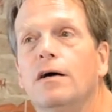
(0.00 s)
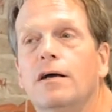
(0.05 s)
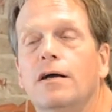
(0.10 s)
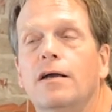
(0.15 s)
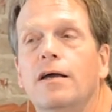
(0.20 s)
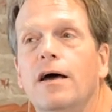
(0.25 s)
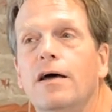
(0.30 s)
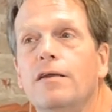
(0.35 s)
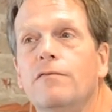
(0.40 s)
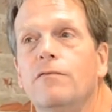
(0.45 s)

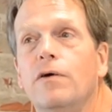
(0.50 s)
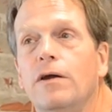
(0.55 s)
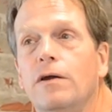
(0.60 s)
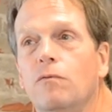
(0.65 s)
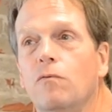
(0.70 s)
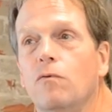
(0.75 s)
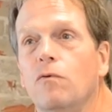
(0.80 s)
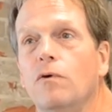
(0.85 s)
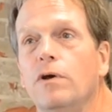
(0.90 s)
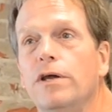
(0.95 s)
kind of a
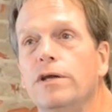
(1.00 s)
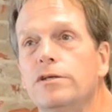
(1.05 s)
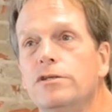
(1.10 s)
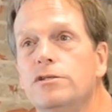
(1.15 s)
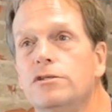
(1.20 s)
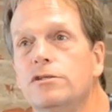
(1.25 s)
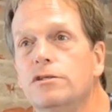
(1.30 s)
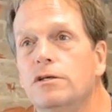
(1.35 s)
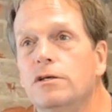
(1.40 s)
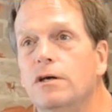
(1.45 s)

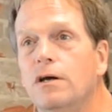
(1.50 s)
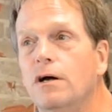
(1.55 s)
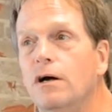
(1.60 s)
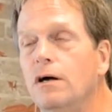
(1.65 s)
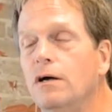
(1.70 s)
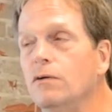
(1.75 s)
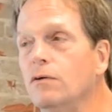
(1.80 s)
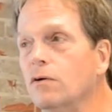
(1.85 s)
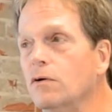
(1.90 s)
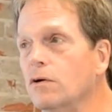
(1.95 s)
rich
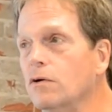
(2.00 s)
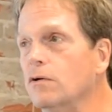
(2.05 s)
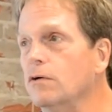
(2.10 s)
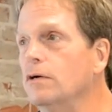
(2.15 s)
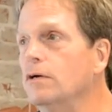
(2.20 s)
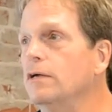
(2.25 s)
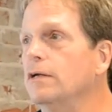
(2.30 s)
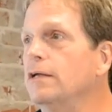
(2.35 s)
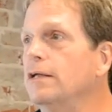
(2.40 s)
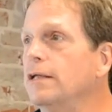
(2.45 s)
color
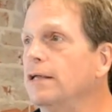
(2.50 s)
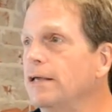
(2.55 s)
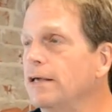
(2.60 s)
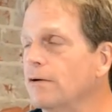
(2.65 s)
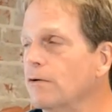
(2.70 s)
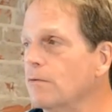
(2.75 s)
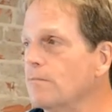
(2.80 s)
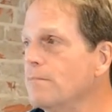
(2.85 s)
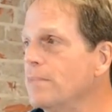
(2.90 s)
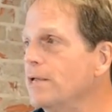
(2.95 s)

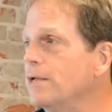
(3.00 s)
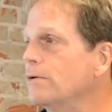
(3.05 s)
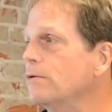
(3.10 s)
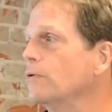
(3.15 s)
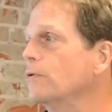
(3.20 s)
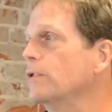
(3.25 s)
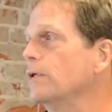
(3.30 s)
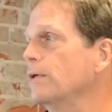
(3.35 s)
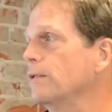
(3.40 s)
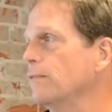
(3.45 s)

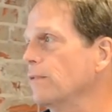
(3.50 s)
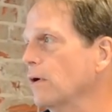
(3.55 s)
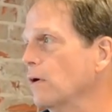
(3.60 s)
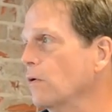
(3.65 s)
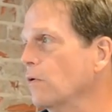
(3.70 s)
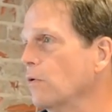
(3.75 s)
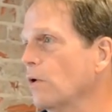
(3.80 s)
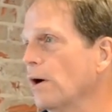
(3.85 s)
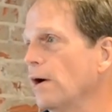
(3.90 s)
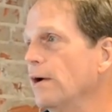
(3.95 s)
intermingled in the
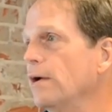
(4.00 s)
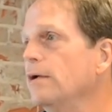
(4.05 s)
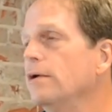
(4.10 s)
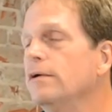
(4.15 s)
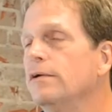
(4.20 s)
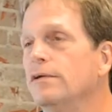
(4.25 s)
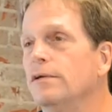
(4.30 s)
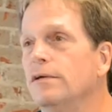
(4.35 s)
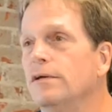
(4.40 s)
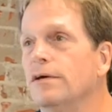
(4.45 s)
gray
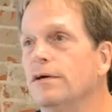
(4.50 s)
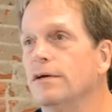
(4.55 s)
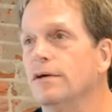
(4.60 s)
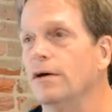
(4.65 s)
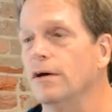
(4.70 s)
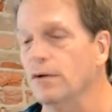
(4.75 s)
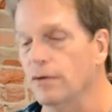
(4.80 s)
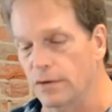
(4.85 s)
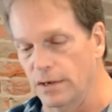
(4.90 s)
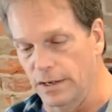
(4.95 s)
you
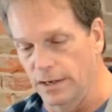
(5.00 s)
know,